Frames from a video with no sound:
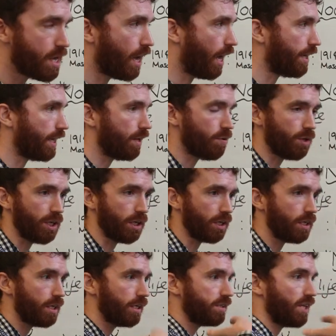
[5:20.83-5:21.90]
and they were
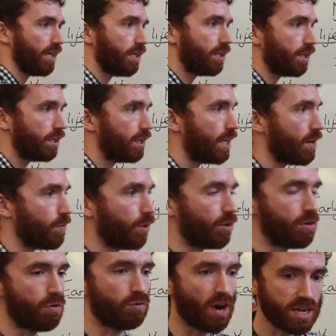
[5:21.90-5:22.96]
taken and they
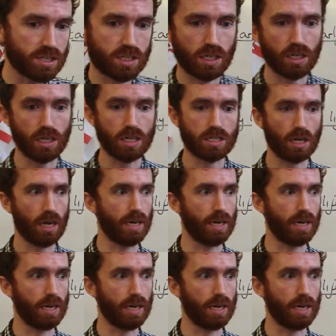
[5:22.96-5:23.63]
were arrested,